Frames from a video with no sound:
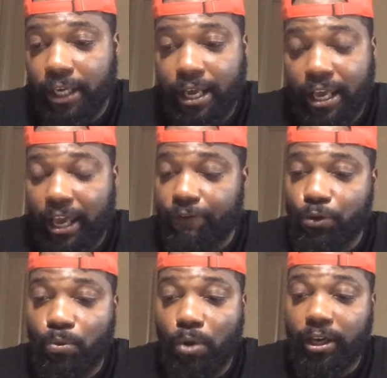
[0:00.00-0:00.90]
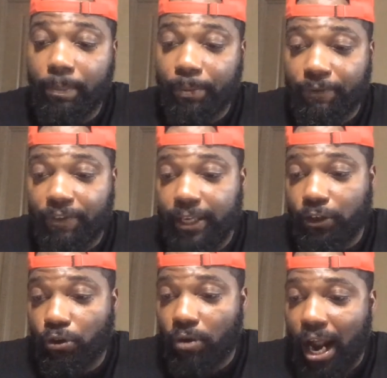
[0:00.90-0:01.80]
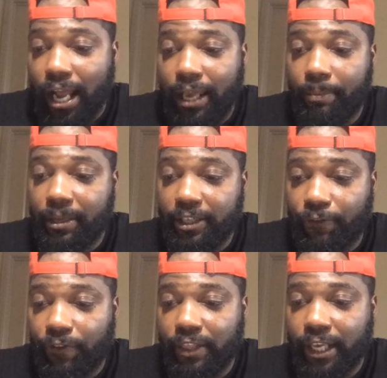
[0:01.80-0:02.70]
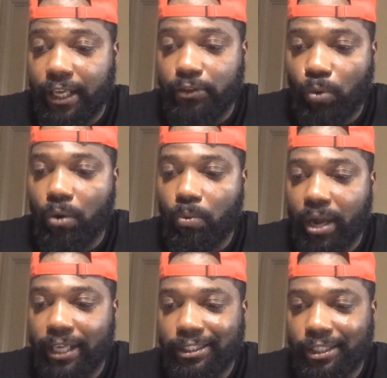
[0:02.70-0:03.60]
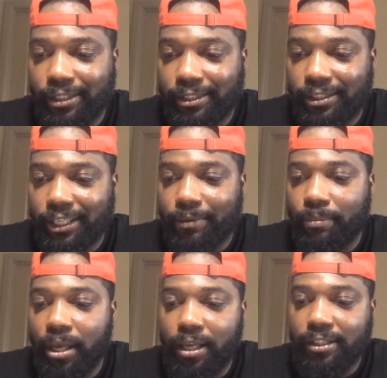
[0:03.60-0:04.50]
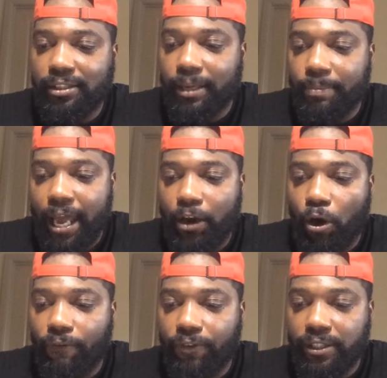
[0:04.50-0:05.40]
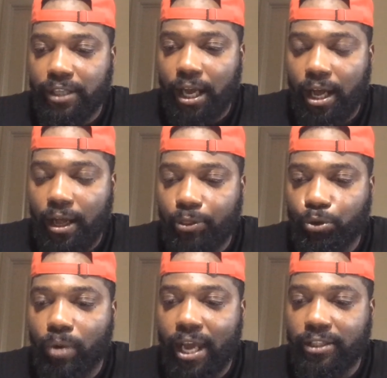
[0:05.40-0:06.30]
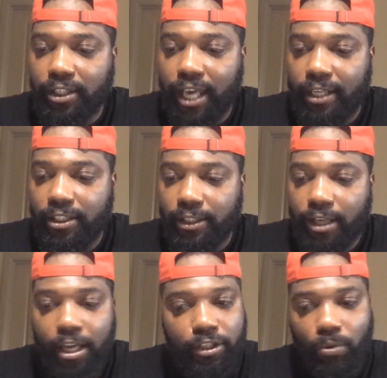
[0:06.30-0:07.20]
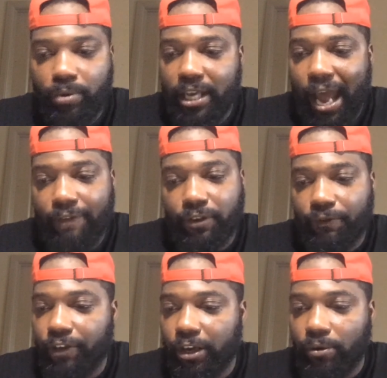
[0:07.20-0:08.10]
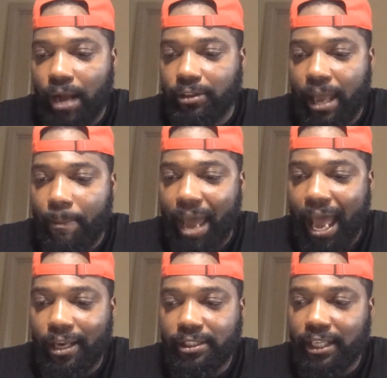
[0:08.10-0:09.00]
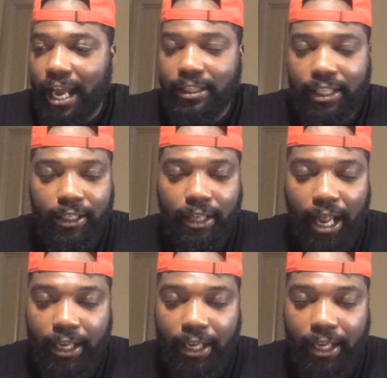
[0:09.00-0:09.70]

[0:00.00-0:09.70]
if you want to prevent crime and different things, one way to stem that off is through education. So we have to figure out that balance. And I think, like